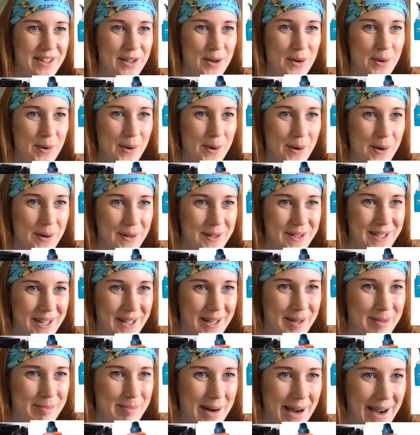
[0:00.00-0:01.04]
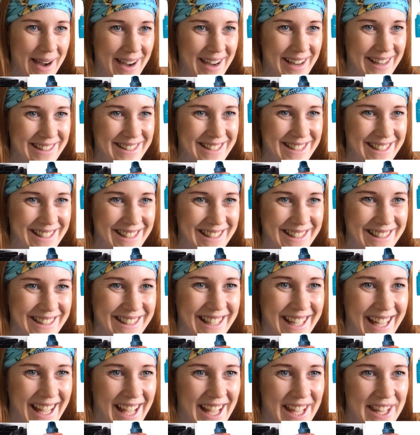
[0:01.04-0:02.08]
Gordon
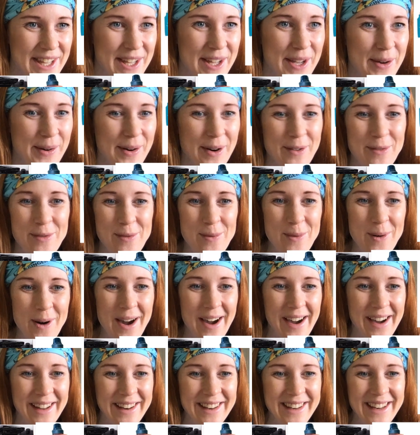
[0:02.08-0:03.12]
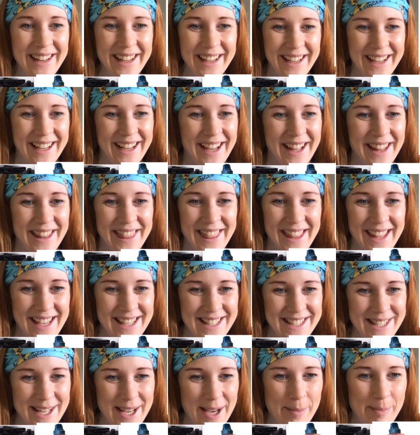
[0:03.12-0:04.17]
Parton, you have won
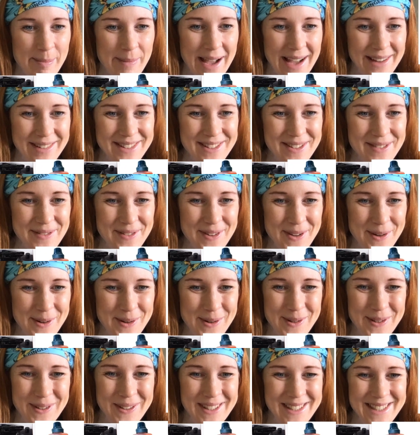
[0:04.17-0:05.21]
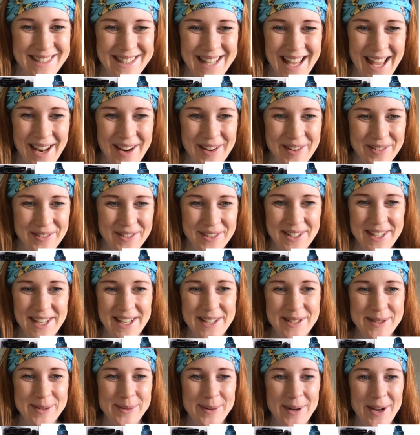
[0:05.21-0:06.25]
this Mountain Fuel set of
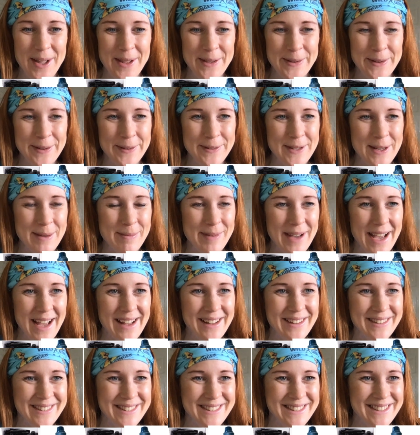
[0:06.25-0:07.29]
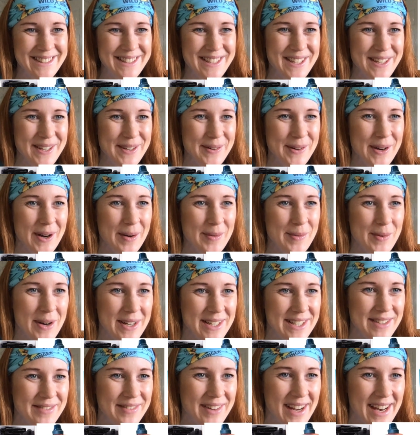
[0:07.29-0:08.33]
goodies worth £15. You are
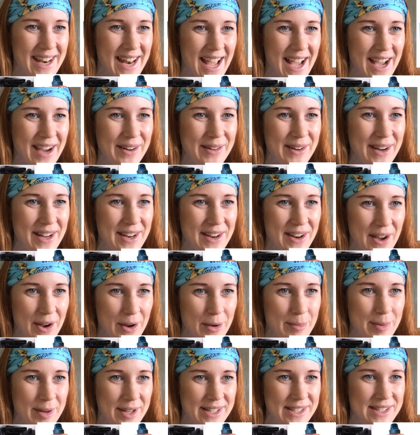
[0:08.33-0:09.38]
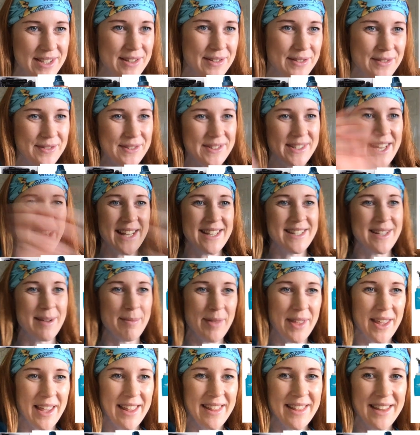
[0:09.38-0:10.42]
watching right now, I know, because you've said
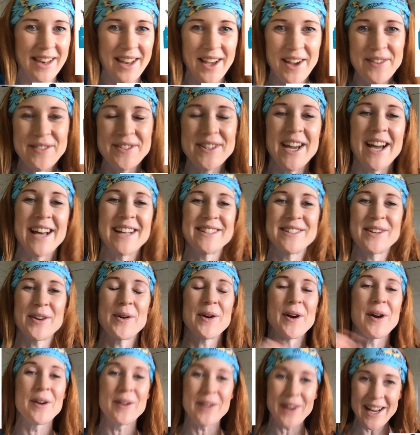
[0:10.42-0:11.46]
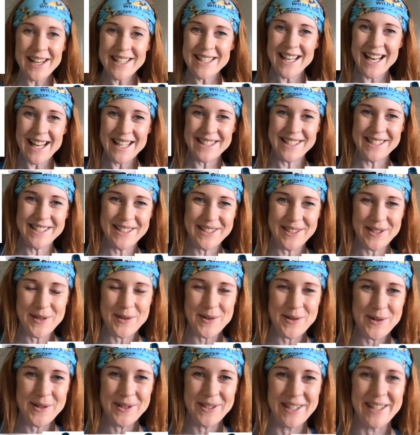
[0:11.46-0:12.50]
something in the live chat. So congratulations to
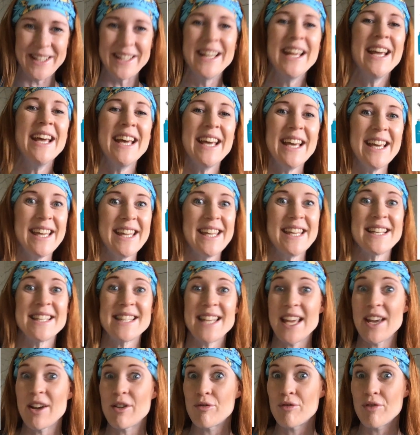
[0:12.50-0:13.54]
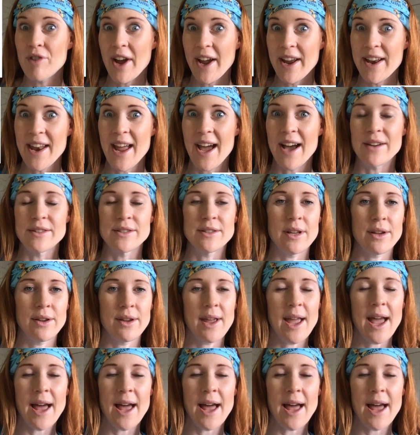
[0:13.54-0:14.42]
Gordon. He is here right now. So you